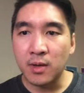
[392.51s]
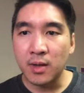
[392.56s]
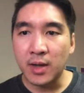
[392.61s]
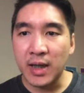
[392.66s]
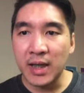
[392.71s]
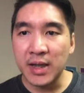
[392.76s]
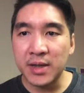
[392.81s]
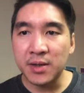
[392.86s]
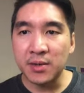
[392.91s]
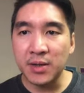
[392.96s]

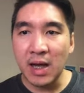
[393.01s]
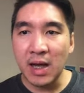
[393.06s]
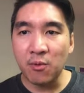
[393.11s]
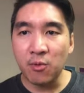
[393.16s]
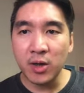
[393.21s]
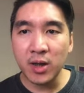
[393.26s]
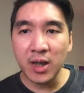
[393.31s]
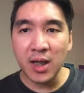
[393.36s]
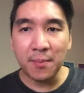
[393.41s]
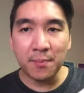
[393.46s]
Okay, so now
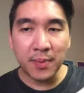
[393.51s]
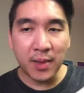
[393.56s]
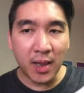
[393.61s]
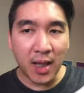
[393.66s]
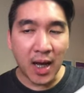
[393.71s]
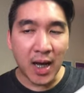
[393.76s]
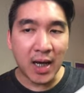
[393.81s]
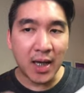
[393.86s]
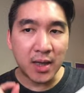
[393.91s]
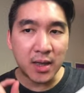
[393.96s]
we're gonna
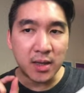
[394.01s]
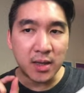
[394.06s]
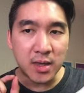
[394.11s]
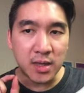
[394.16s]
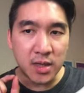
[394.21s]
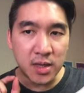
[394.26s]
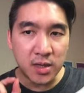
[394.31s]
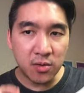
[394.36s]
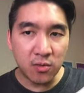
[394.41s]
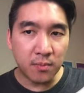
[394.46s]
apply
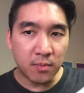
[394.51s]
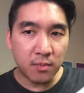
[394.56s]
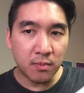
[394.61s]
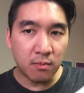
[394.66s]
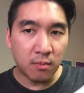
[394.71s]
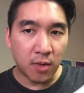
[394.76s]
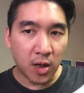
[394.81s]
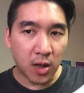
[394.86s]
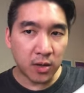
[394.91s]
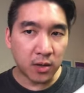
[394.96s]
the two
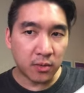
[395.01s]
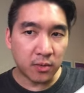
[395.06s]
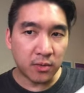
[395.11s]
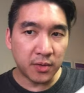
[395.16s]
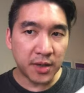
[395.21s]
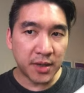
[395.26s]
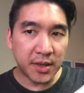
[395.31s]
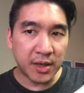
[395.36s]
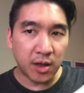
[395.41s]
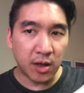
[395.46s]

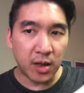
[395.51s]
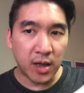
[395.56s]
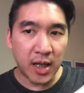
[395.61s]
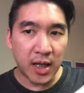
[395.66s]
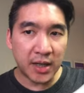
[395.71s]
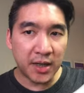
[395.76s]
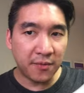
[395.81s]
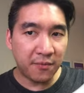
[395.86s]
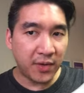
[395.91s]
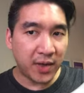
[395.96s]
models, the
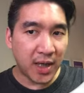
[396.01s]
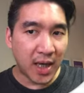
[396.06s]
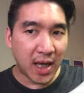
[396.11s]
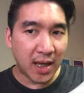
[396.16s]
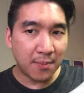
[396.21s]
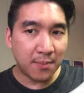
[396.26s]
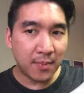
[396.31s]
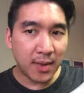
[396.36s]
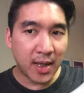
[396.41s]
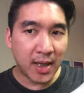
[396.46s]

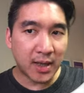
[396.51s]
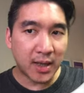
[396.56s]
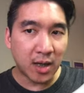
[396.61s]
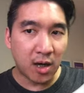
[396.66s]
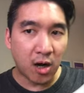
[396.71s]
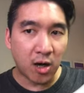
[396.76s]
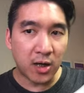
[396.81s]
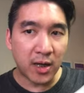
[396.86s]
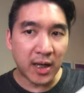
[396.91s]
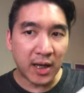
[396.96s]
SVM and the
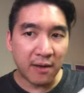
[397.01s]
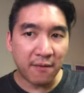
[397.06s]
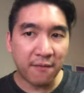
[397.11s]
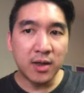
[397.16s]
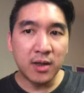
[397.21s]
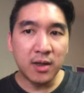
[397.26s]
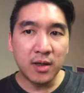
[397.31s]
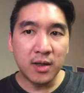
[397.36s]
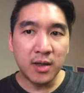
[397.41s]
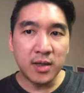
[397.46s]
RF,
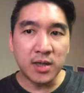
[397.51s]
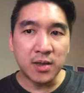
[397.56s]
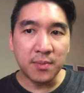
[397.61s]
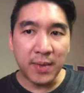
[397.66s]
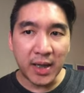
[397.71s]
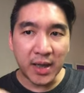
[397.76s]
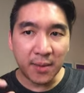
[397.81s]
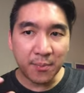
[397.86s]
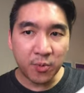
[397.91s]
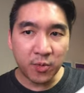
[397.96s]
to
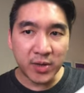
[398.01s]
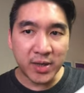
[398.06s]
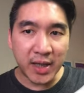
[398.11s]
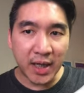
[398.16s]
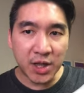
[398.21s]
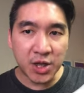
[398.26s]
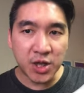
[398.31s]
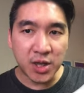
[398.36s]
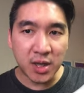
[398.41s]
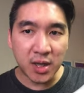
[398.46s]
make a
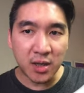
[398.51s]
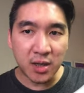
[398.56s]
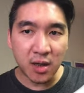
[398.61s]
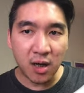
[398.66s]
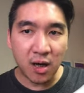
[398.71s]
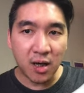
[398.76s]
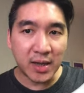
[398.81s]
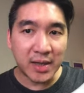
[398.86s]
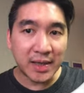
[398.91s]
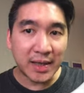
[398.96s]
prediction
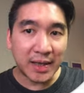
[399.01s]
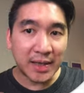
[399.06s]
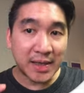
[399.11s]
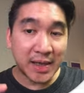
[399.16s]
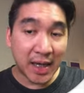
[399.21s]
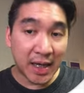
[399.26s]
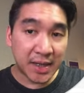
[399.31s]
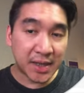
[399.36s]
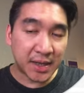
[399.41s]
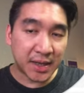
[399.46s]
on the
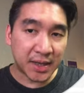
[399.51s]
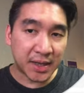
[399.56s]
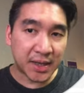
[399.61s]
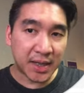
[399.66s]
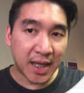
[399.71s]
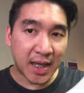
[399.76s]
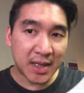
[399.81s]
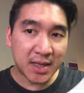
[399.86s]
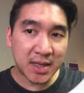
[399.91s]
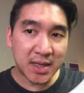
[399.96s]
testing
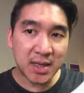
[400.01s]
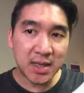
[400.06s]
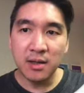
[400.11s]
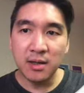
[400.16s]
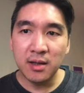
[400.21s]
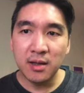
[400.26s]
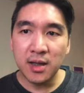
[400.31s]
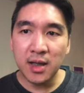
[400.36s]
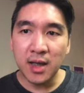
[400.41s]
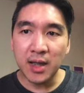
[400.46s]
sets.
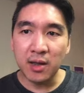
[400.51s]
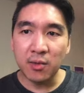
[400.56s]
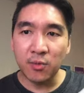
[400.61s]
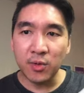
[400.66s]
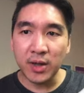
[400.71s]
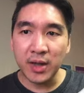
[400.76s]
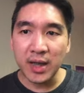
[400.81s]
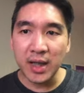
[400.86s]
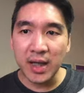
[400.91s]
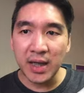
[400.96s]
And then
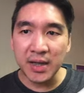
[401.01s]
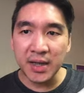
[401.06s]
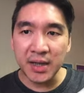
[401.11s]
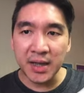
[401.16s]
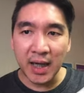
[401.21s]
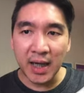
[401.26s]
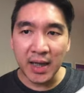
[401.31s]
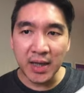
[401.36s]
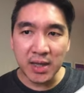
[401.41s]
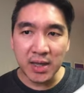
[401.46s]
we're gonna
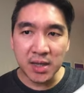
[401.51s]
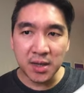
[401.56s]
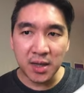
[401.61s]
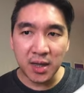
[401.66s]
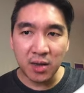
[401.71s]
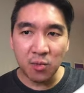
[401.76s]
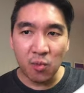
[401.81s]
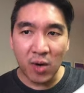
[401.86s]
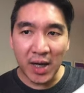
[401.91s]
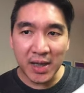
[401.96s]
assign it to
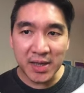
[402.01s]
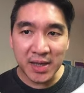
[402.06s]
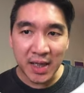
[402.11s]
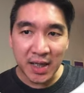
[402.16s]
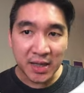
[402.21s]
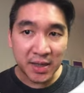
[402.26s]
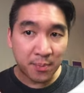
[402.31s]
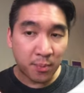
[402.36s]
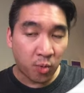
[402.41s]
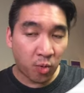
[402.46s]
the
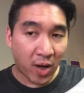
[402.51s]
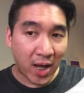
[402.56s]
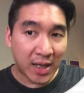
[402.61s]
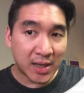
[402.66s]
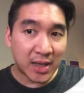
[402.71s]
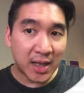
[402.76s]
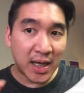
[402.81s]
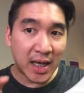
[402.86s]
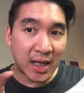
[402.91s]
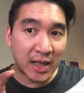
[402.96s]

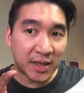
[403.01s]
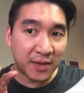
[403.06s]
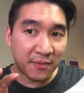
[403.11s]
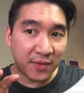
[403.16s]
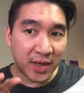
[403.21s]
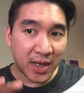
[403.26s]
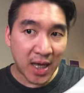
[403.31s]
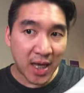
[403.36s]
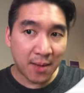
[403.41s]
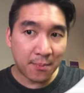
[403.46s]
yTestPred
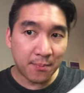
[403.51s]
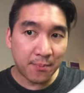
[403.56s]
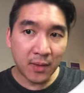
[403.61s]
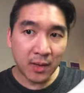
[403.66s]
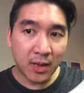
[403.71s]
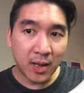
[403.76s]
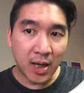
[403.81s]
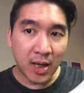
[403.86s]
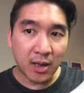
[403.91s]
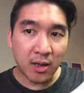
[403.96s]
SVM
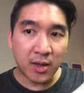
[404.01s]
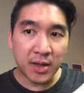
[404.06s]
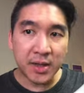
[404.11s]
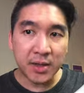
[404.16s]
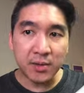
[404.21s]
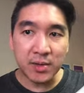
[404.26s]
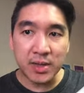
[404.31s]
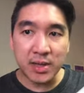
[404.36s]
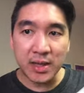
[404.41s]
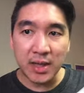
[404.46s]
and
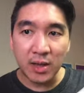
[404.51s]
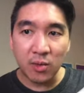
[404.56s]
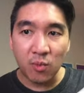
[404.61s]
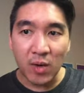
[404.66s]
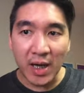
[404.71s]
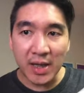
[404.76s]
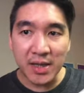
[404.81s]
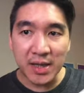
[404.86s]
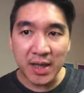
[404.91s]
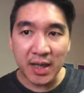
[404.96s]
also to the
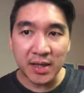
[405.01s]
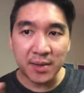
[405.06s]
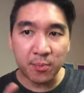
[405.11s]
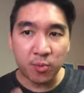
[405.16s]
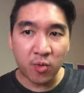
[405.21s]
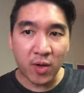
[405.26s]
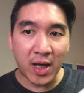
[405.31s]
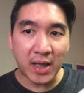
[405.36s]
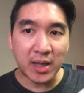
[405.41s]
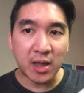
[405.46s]

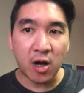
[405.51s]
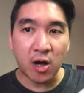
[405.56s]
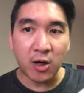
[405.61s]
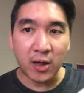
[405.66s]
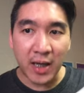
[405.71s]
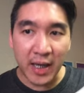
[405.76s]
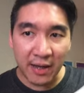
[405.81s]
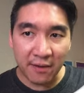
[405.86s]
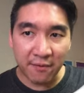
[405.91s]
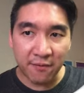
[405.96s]
yTestPred
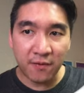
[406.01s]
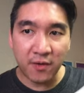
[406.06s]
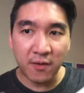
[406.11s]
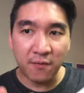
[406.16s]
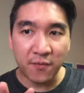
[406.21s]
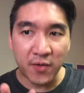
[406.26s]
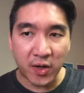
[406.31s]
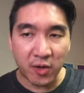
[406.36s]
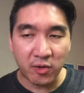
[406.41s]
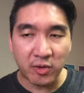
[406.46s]
RF
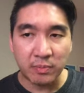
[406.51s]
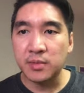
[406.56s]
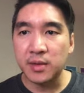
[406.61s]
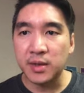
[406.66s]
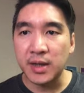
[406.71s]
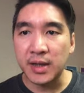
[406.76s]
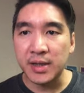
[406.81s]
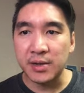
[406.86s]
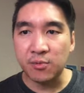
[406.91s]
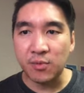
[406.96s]
variable.
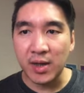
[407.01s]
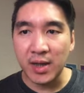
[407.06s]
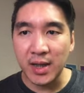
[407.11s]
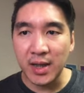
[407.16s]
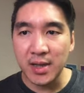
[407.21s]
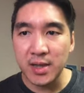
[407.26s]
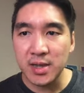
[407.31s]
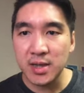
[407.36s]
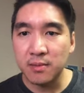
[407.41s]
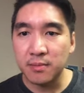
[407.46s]
Let's run
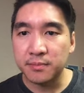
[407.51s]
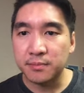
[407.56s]
it.